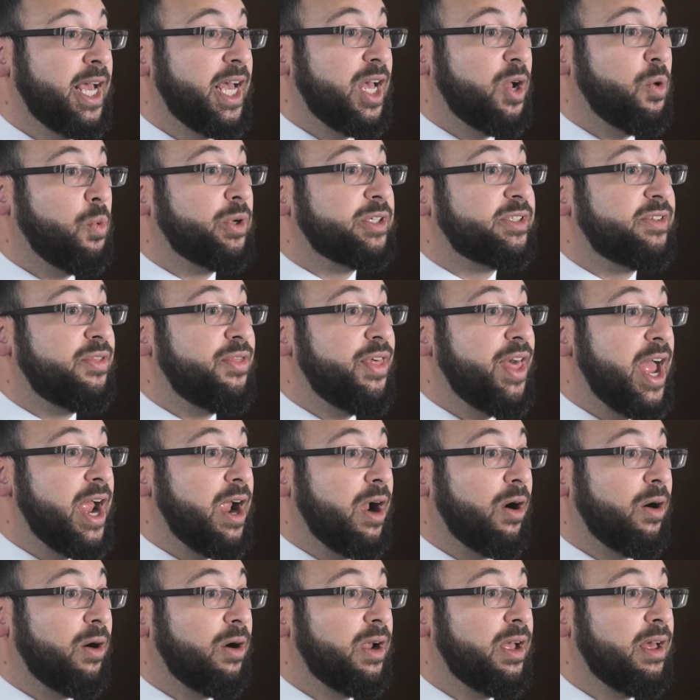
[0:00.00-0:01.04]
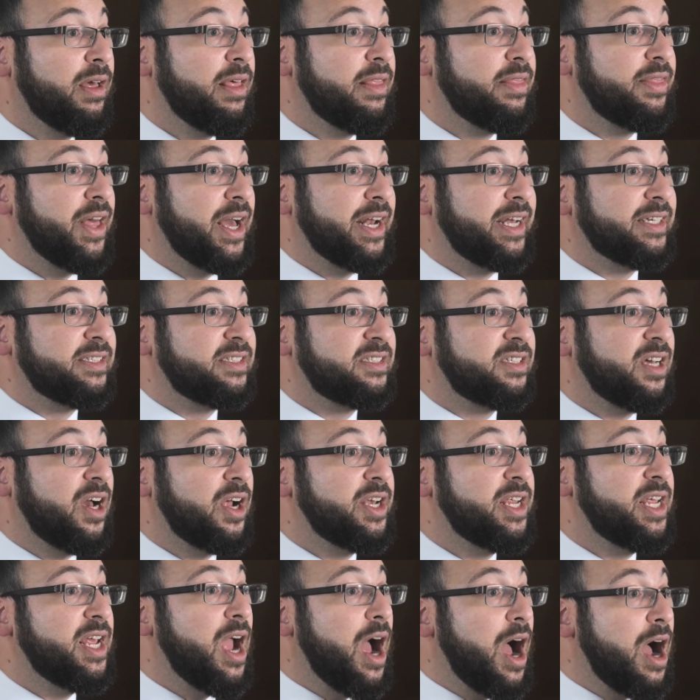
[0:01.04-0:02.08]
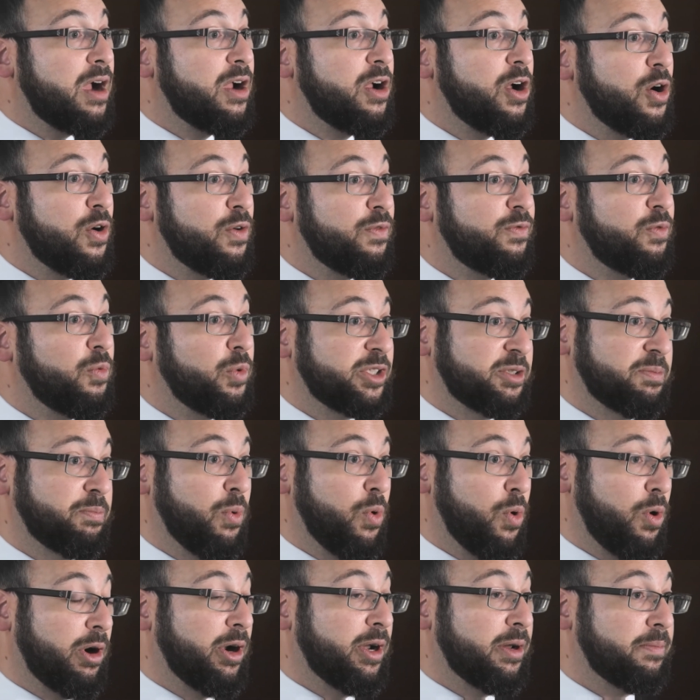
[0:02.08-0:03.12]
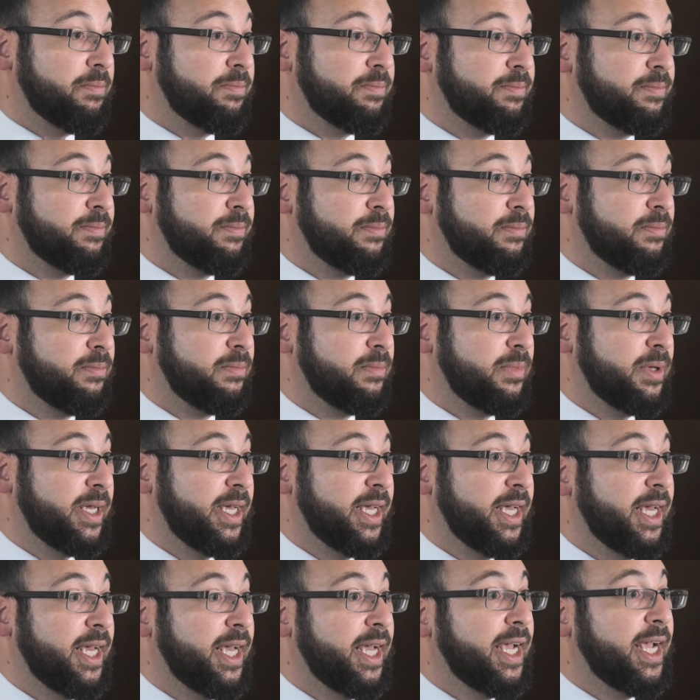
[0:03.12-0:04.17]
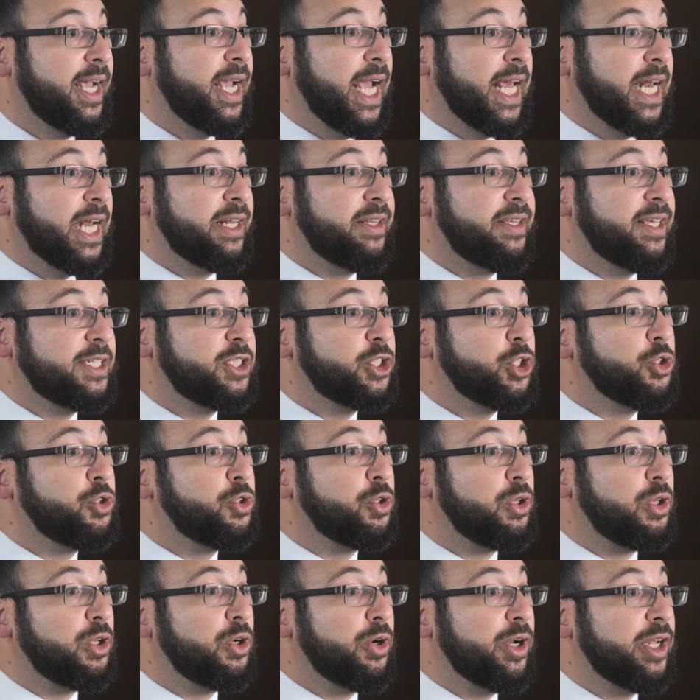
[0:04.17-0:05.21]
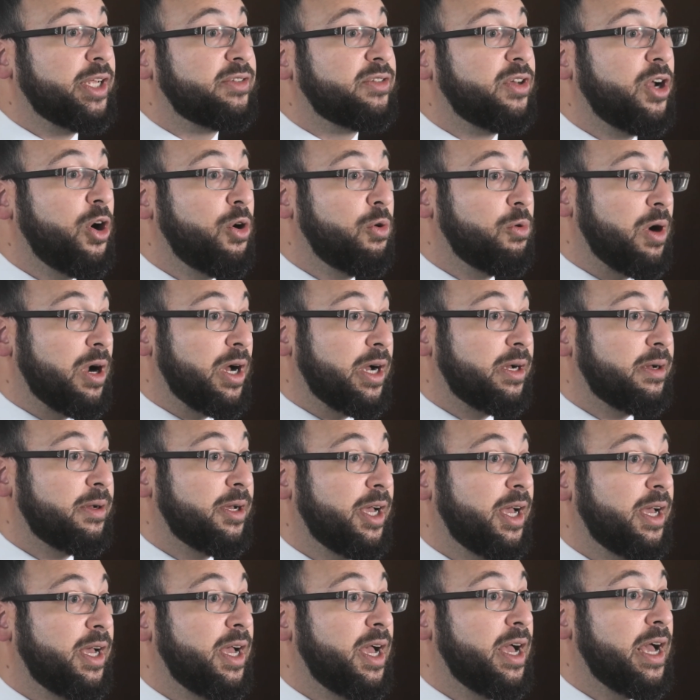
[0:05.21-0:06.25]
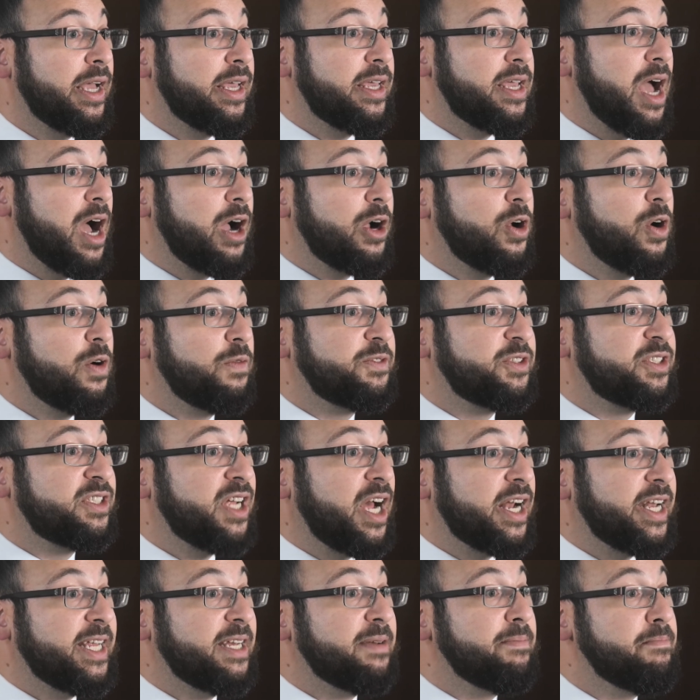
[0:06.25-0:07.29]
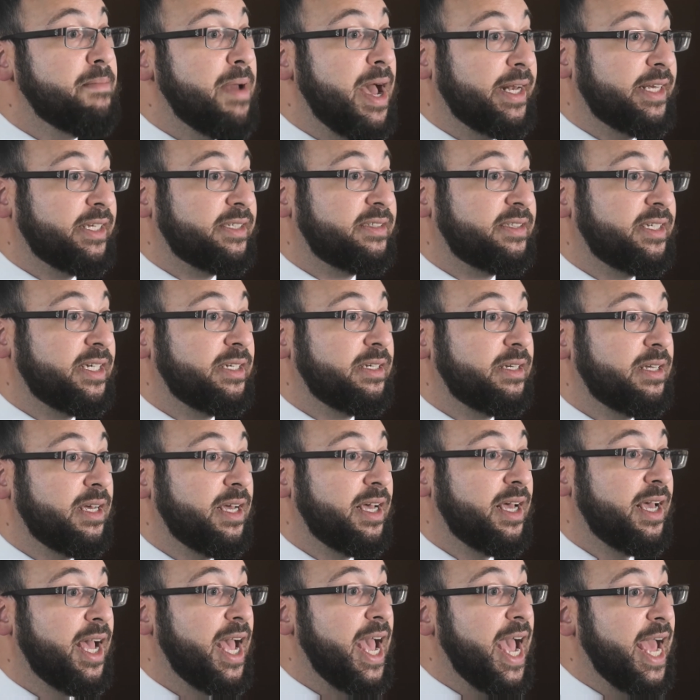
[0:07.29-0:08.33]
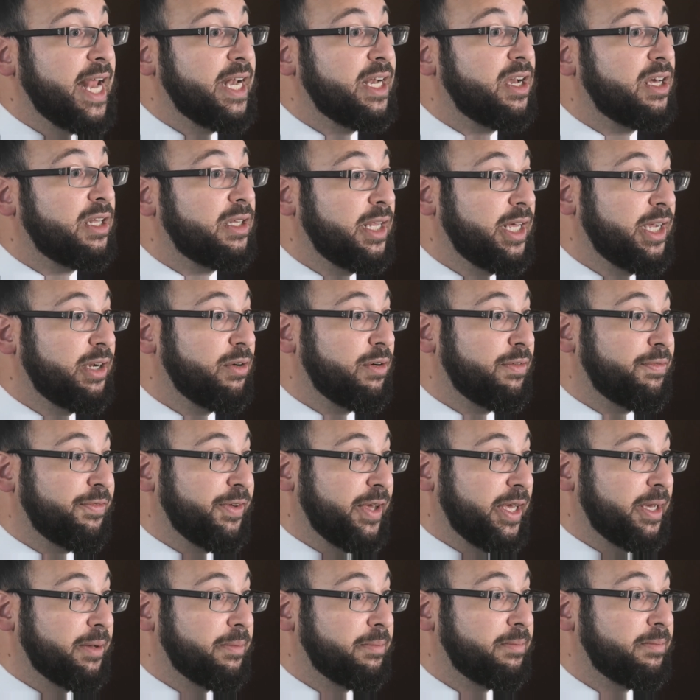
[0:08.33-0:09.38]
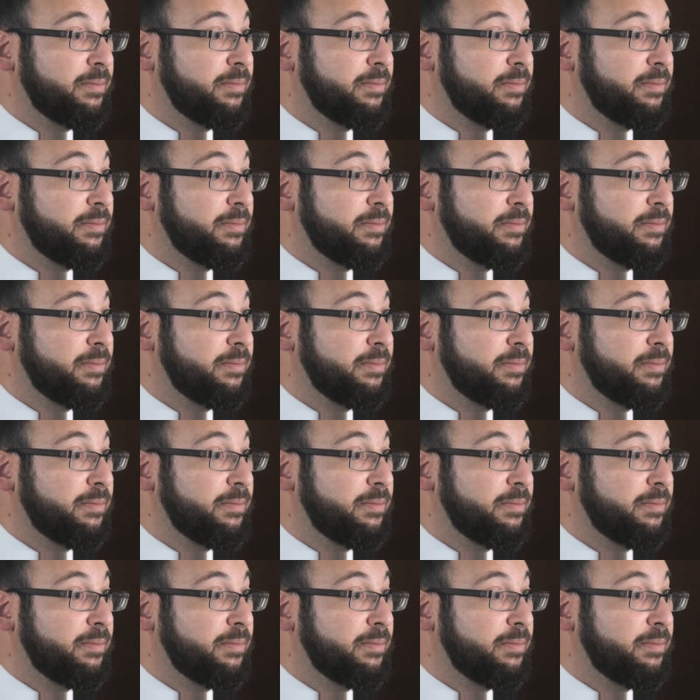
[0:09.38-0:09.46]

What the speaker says: It was there that his son Yaakov was born. In addition to learning Torah, Yaakov studied medicine and calligraphy.